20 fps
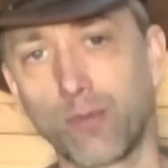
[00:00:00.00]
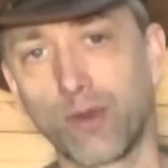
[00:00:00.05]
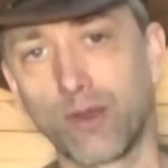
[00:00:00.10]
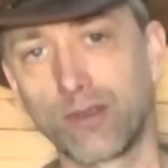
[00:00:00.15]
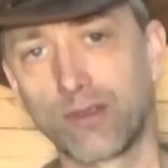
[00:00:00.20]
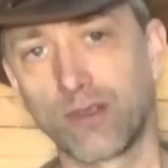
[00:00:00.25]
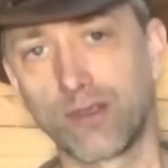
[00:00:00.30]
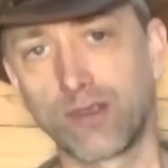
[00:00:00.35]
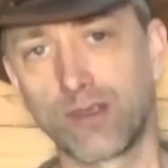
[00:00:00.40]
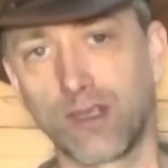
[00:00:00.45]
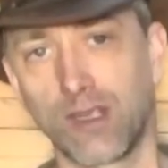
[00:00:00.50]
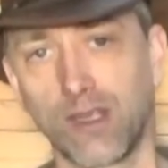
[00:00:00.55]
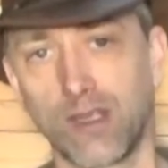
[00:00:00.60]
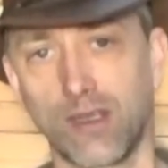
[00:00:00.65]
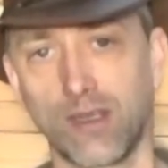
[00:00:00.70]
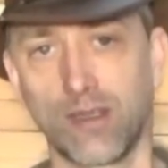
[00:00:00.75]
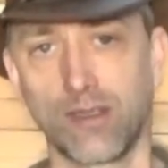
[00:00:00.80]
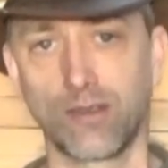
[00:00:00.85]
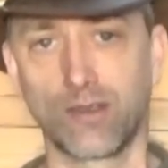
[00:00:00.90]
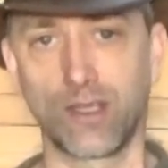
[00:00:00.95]
purchased
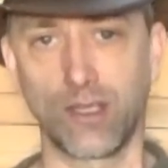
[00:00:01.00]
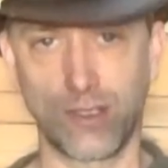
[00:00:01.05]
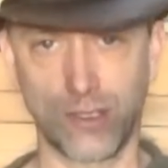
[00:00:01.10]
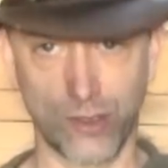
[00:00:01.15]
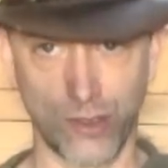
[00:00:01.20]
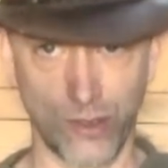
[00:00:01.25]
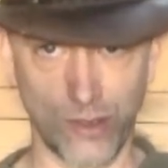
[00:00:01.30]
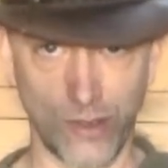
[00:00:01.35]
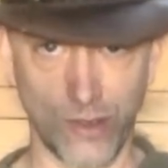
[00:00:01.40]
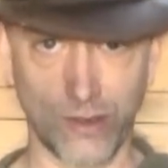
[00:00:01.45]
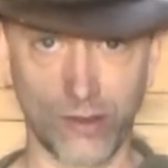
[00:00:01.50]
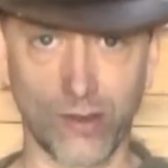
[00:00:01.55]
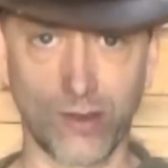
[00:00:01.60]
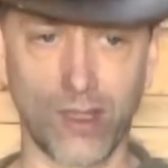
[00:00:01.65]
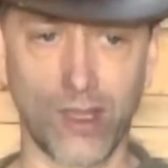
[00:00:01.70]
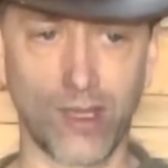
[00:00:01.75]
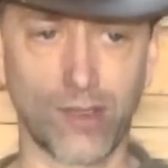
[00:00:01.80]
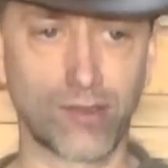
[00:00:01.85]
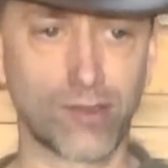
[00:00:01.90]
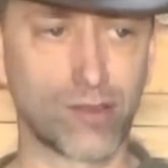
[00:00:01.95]
a t-shirt in the
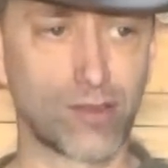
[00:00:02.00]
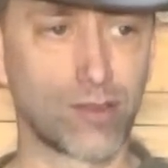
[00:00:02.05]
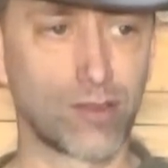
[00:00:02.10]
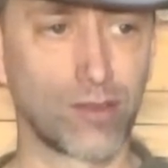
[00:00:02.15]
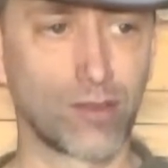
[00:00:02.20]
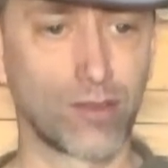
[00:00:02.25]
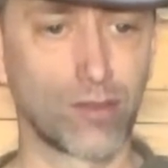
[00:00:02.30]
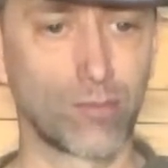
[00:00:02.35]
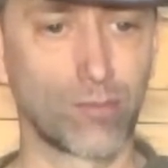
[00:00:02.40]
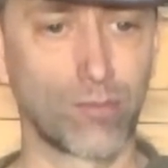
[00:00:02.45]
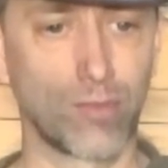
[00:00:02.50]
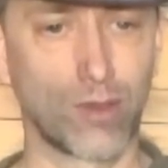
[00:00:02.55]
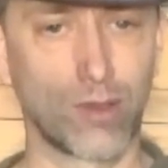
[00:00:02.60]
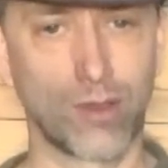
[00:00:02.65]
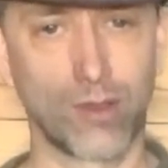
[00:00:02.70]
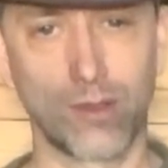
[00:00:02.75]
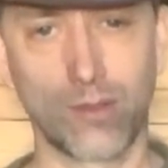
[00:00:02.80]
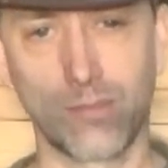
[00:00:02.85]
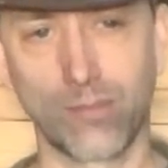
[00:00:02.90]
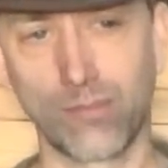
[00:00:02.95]
last,
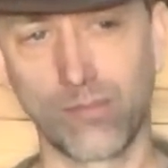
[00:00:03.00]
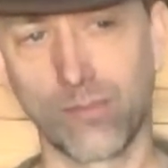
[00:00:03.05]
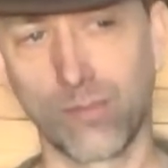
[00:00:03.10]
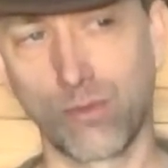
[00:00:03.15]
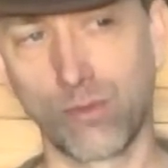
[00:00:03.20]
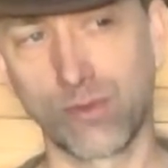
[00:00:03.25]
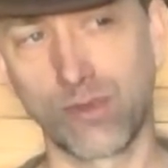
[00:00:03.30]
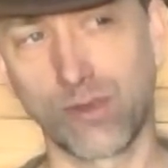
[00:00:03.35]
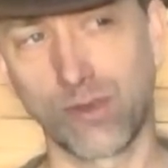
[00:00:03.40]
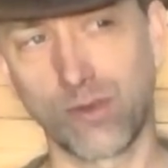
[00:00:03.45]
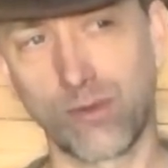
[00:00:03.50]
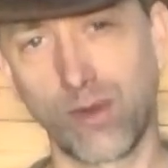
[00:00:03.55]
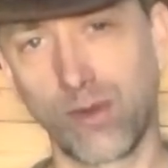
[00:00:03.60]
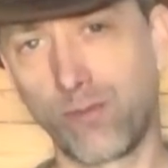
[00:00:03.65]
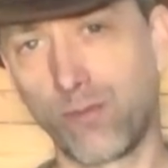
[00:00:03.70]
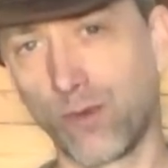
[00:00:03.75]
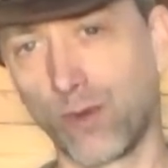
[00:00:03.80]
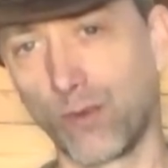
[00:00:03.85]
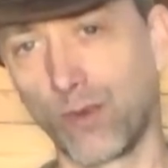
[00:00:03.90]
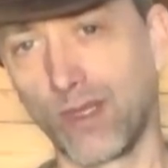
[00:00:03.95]
um, what was it, three,
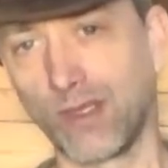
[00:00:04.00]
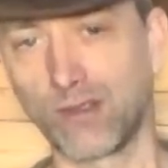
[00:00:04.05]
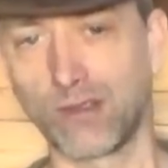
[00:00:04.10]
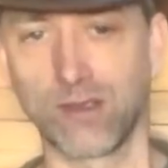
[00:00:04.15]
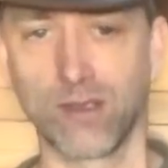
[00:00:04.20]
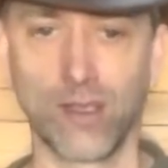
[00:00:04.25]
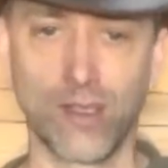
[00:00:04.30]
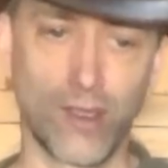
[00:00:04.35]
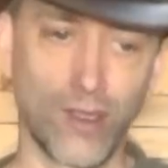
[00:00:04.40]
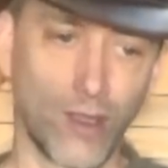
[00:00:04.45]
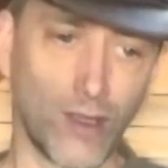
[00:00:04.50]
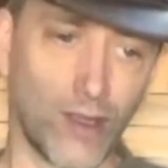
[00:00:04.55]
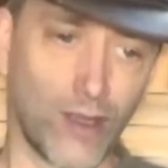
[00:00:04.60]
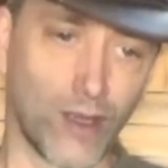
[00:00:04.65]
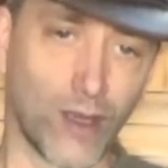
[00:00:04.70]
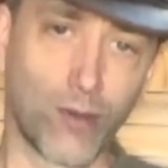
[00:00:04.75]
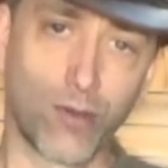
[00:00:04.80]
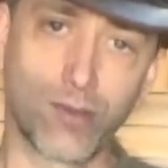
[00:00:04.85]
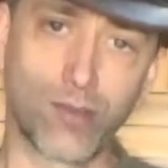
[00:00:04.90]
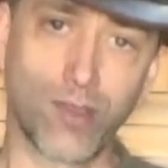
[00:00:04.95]
four weeks.
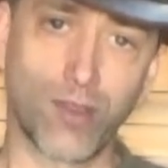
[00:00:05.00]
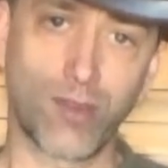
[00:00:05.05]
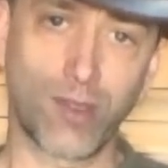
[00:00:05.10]
I want to say